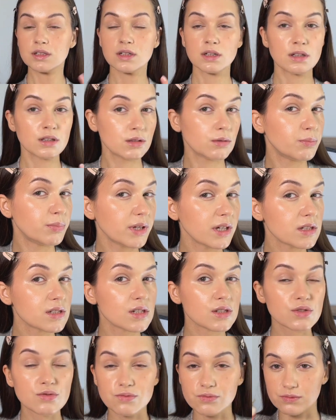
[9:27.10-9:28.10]
The base
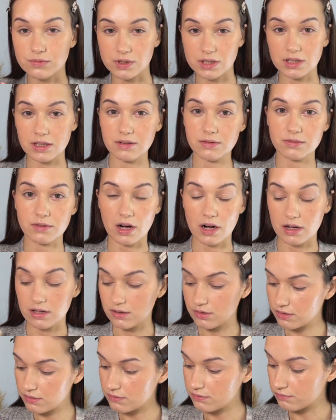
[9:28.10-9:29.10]
is really
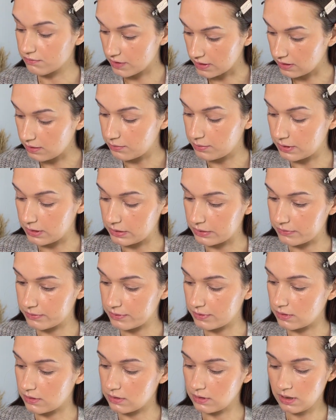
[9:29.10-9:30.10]
fresh, really
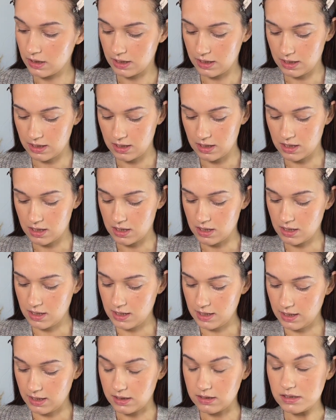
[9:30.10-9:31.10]
beautiful.
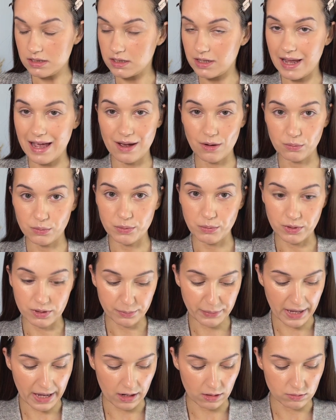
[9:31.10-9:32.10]
And now we will
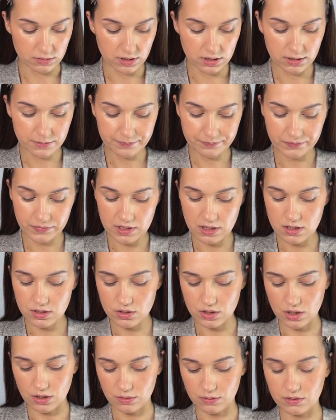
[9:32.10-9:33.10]
powder.
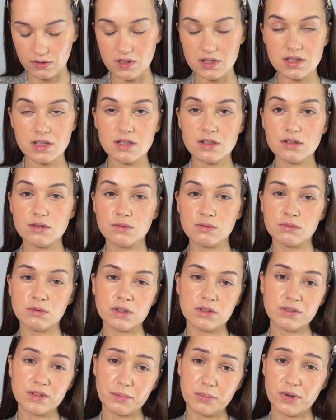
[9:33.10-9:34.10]
So this is one
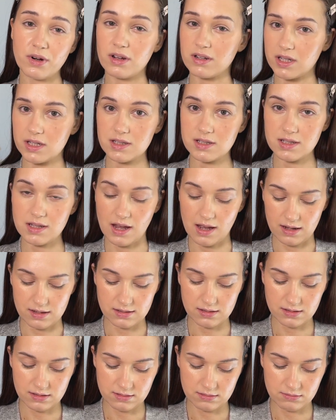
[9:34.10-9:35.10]
of the products that
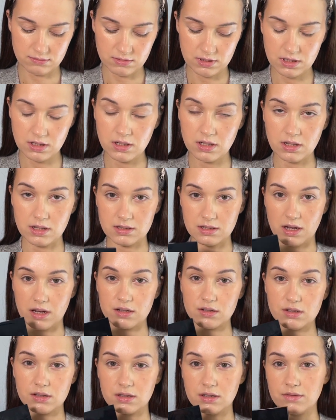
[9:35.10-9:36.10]
is
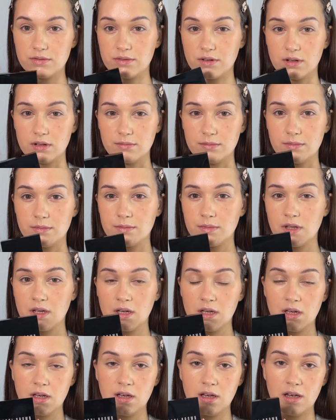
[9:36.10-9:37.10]
actually from
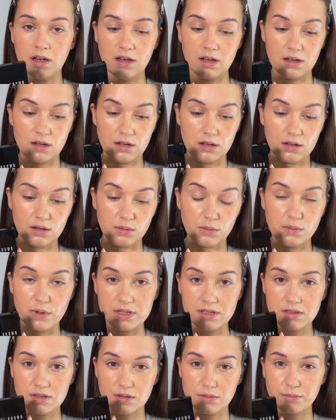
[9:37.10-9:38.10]

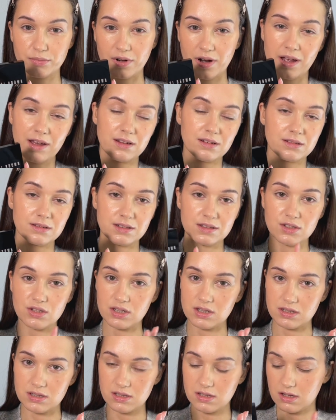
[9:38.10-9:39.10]
Western brand,
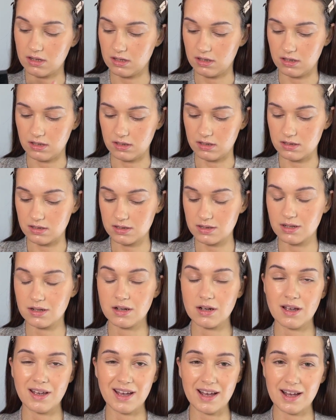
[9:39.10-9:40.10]
just because
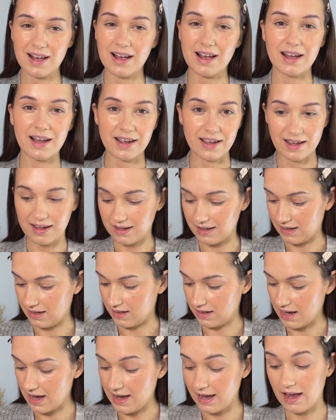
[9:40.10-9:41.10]

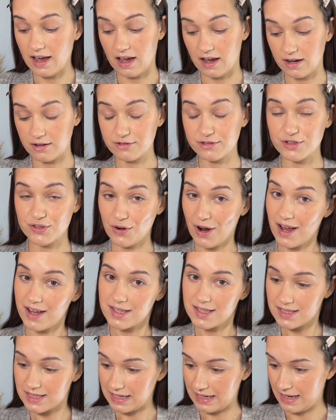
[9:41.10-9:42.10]
I have dry
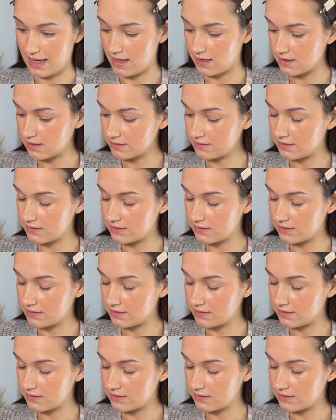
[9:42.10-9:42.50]
skin